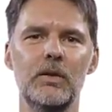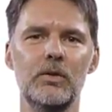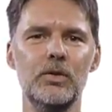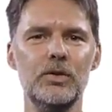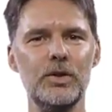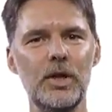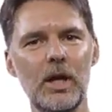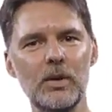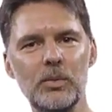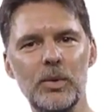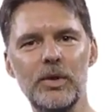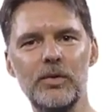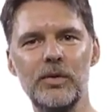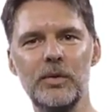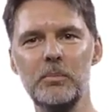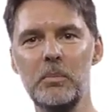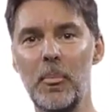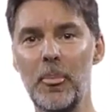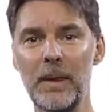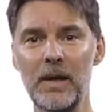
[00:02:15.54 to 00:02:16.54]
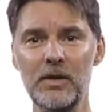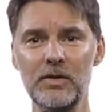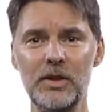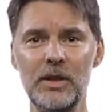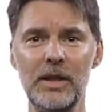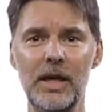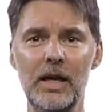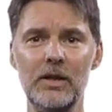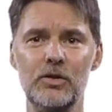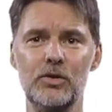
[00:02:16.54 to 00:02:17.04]
To start with, here's a
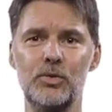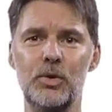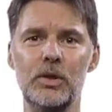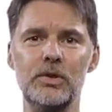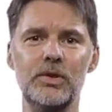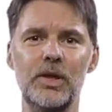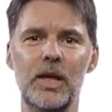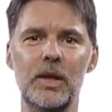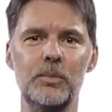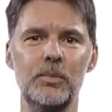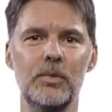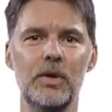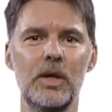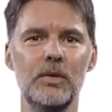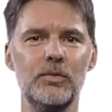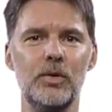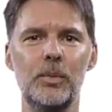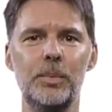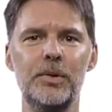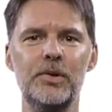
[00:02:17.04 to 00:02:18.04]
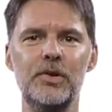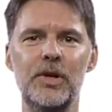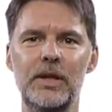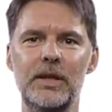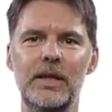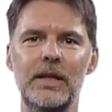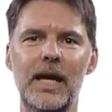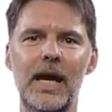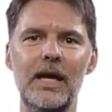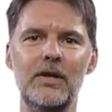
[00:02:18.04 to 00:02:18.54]
large struct type for
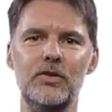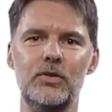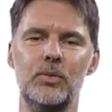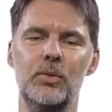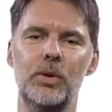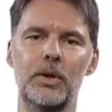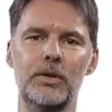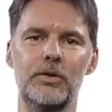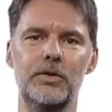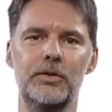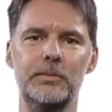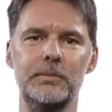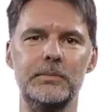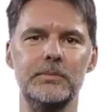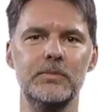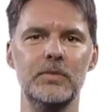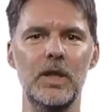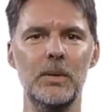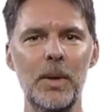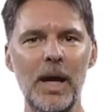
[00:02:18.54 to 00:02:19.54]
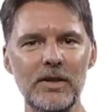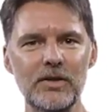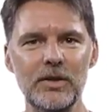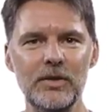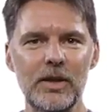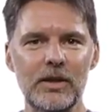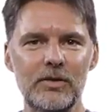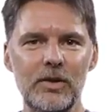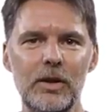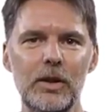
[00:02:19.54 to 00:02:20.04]
representing asteroids. Imagine
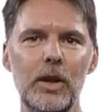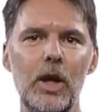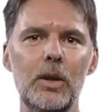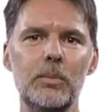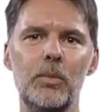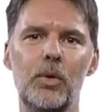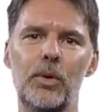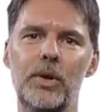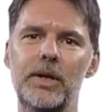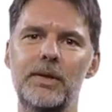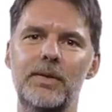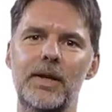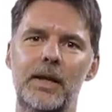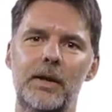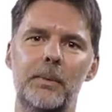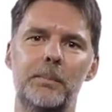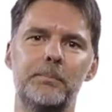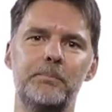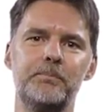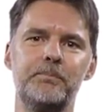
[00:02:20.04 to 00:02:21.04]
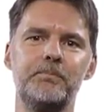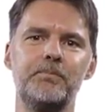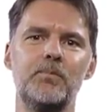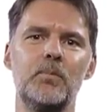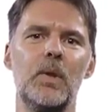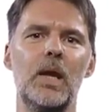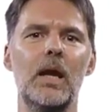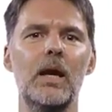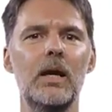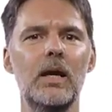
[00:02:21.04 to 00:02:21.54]
there's a lot more in there.
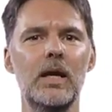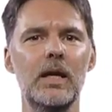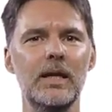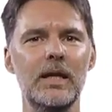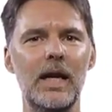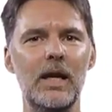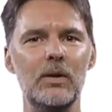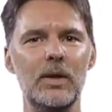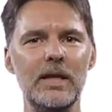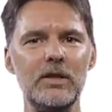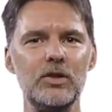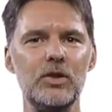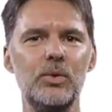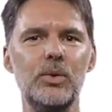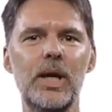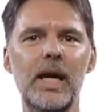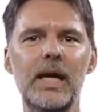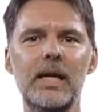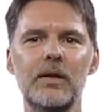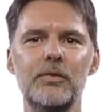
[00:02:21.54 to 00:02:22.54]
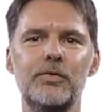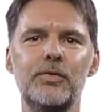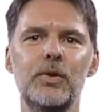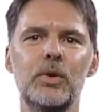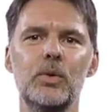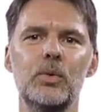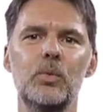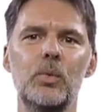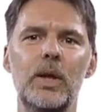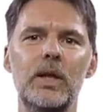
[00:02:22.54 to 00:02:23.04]
Now let's create a
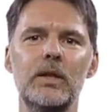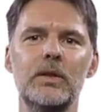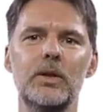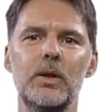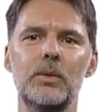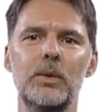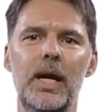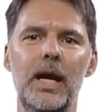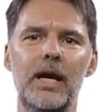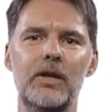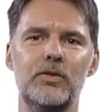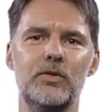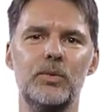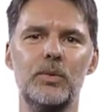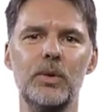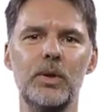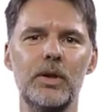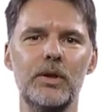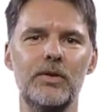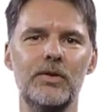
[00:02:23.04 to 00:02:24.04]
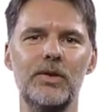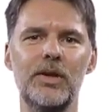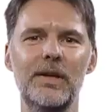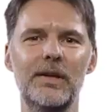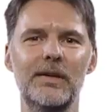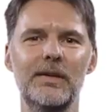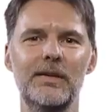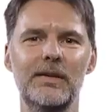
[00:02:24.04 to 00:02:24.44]
few well-known asteroids,